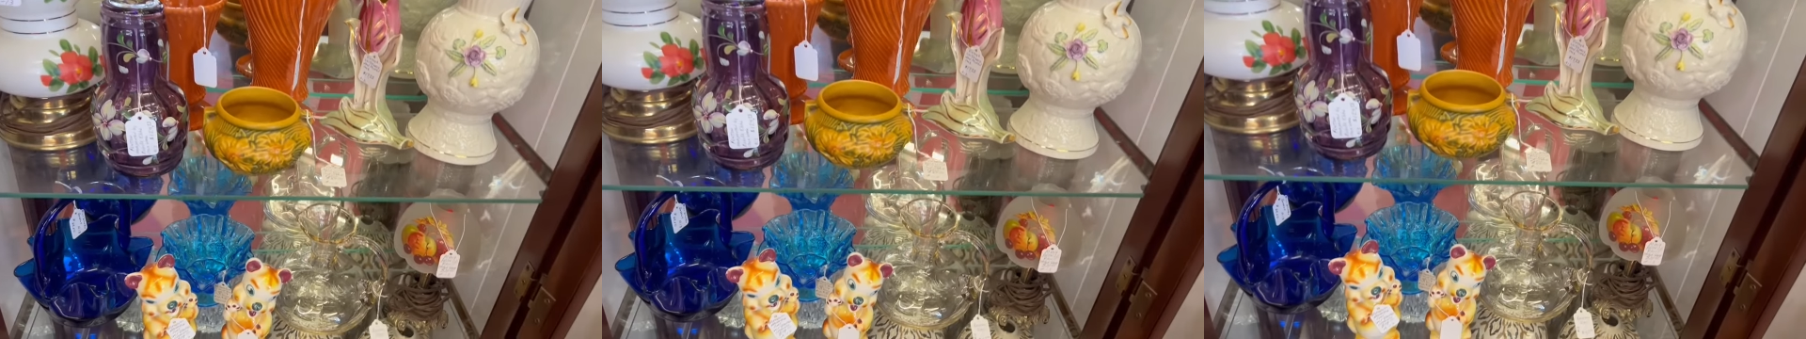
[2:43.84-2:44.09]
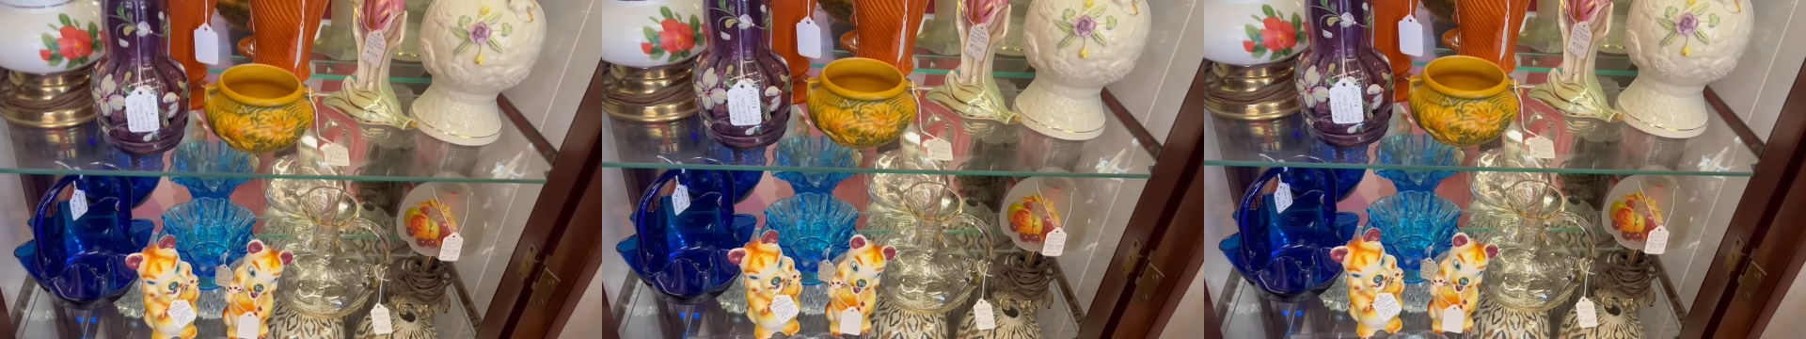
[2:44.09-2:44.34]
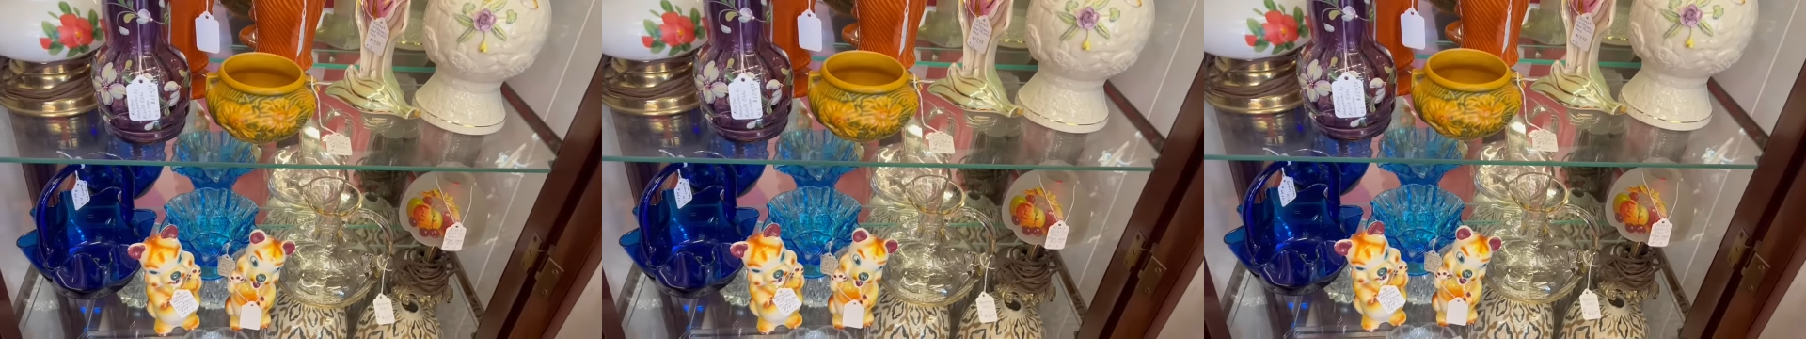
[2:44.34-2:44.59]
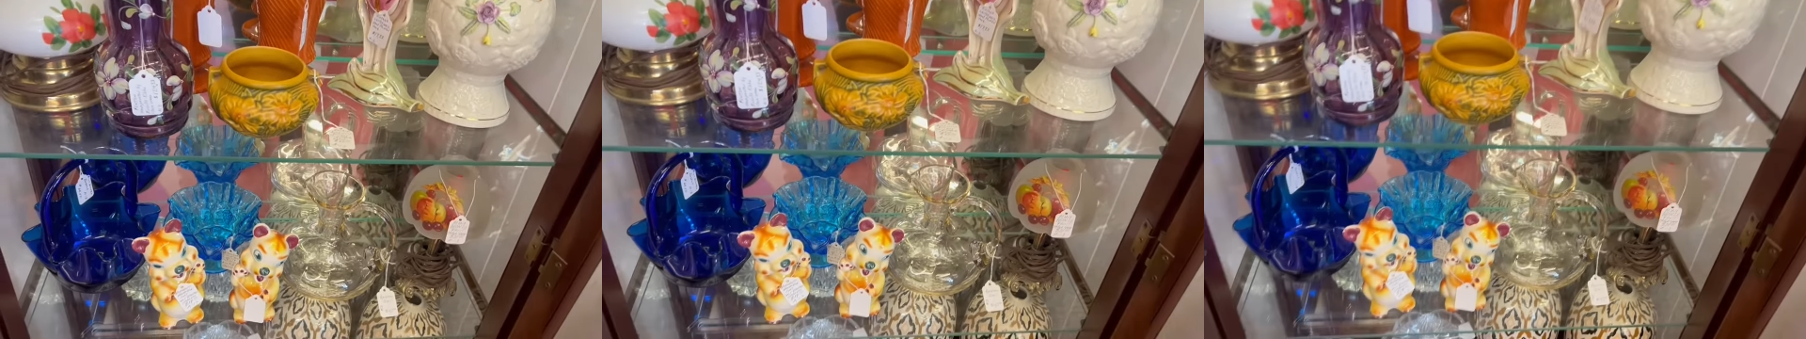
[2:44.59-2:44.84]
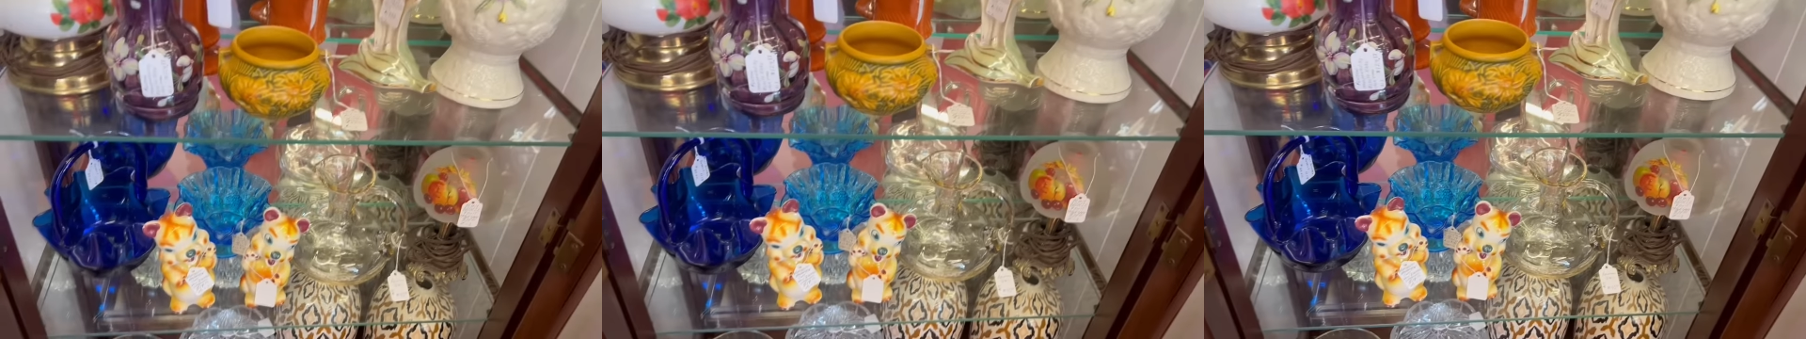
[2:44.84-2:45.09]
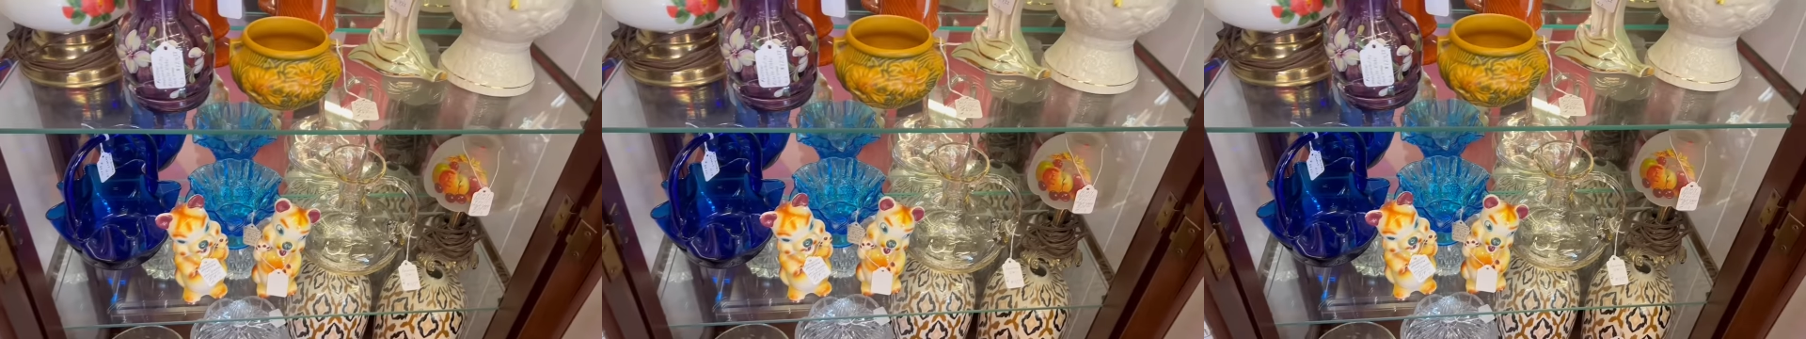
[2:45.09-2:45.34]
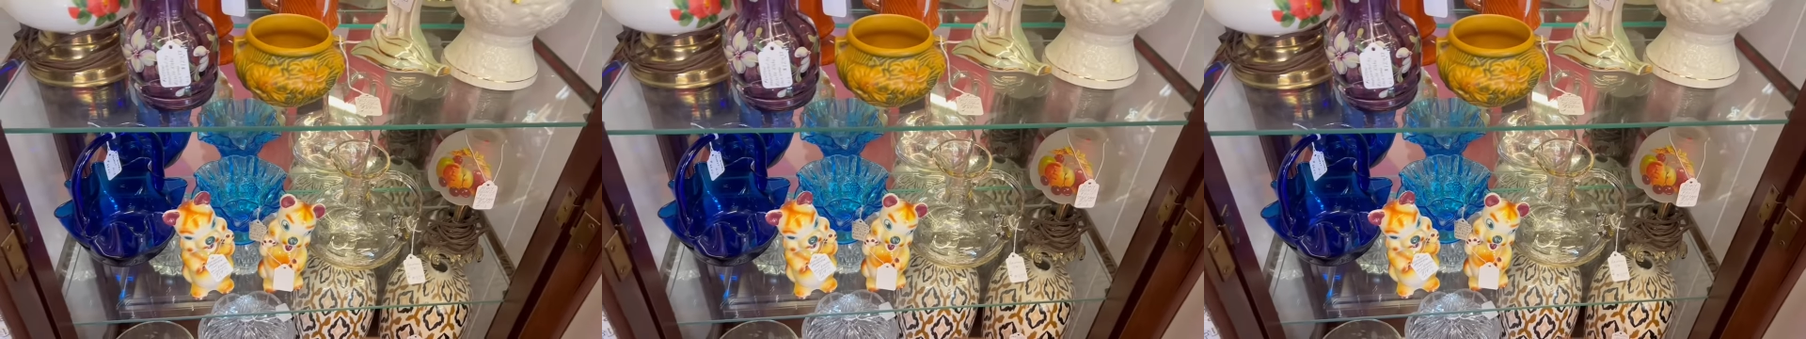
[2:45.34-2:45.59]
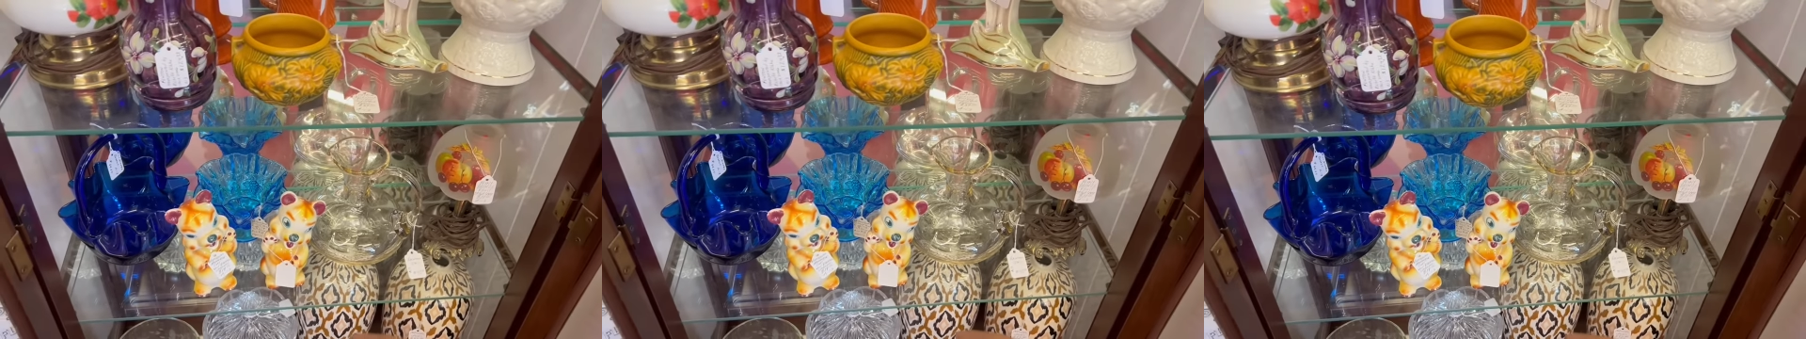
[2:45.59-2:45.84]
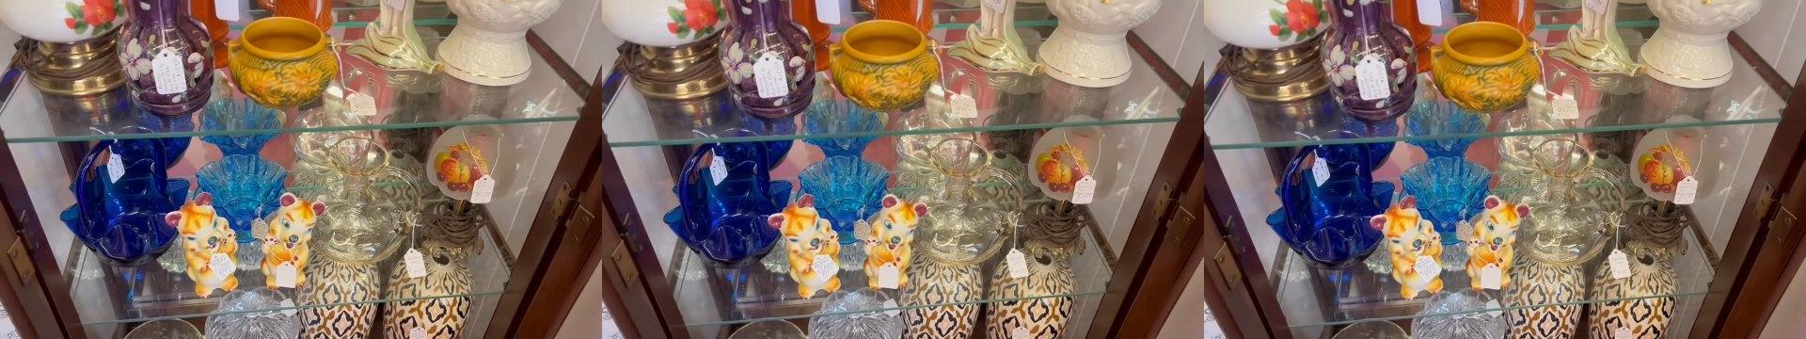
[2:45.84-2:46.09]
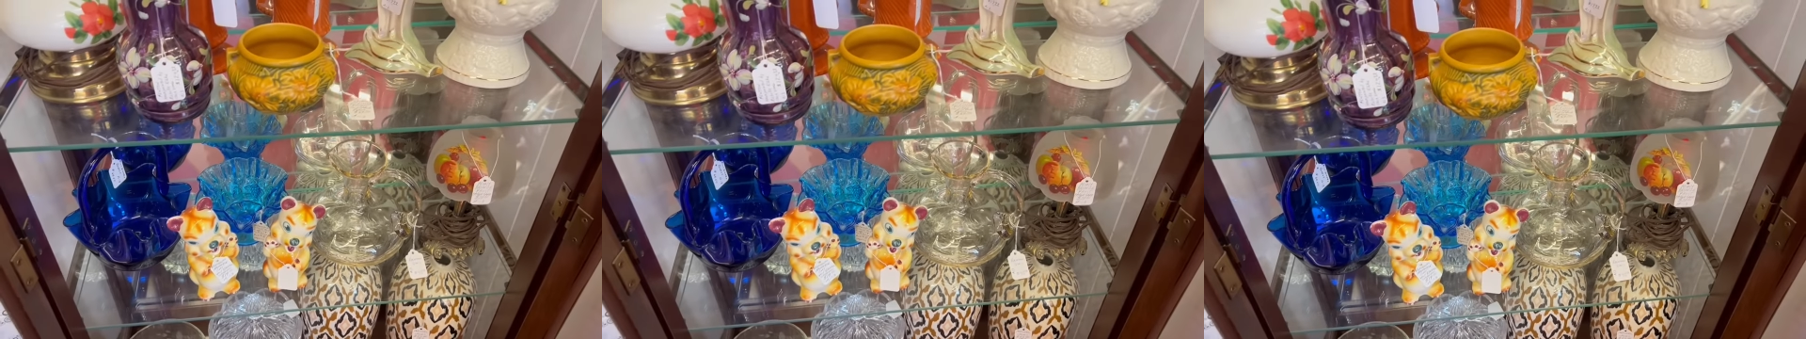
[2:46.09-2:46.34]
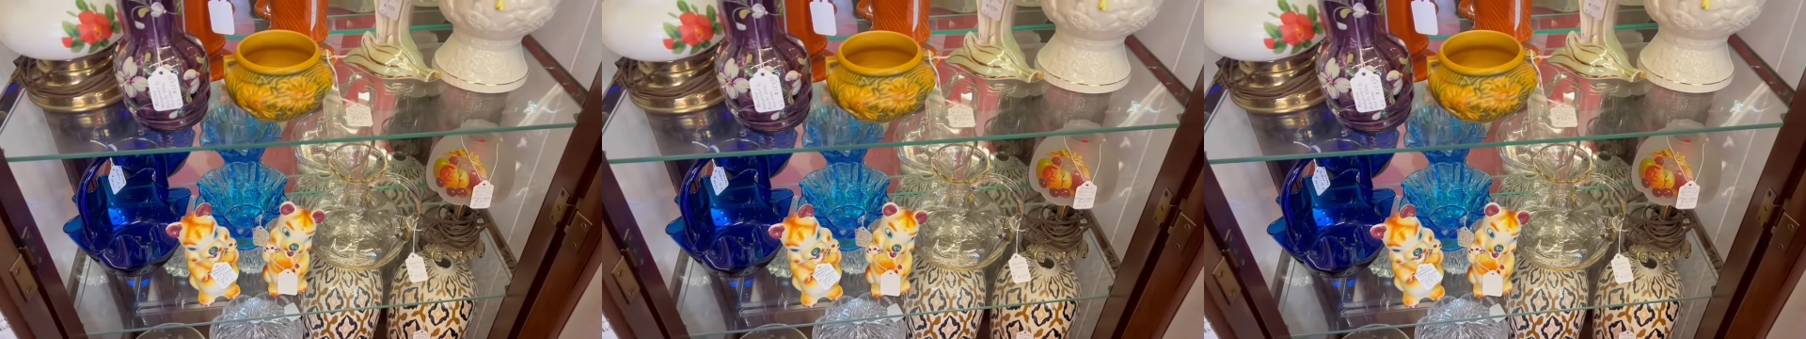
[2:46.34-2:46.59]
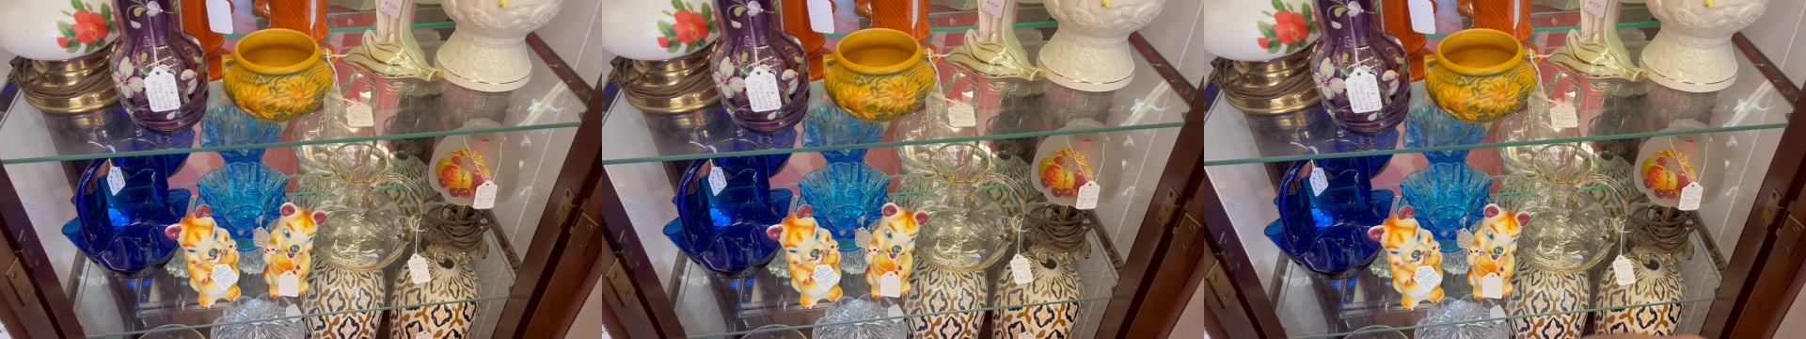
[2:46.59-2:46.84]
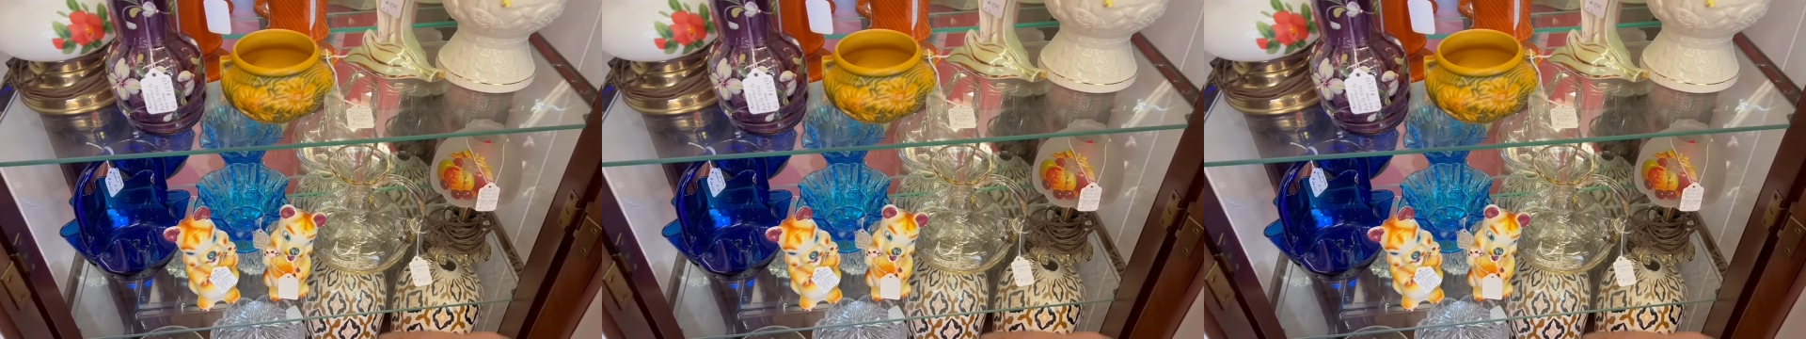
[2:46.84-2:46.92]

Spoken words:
(no speaker visible)